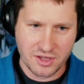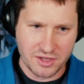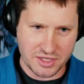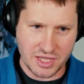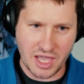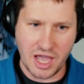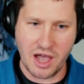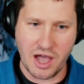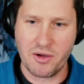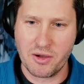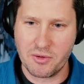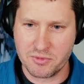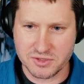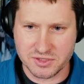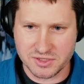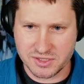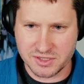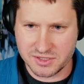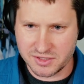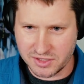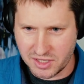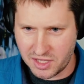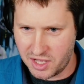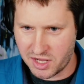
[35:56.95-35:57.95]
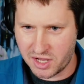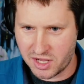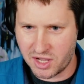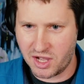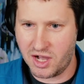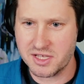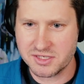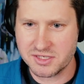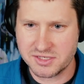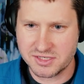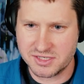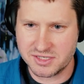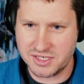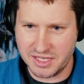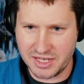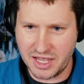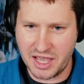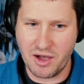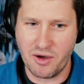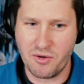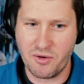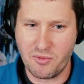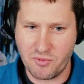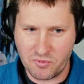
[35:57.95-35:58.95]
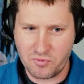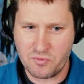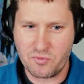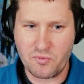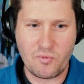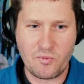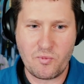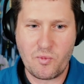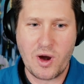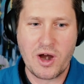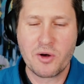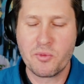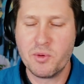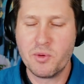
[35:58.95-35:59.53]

it was a constant, where do we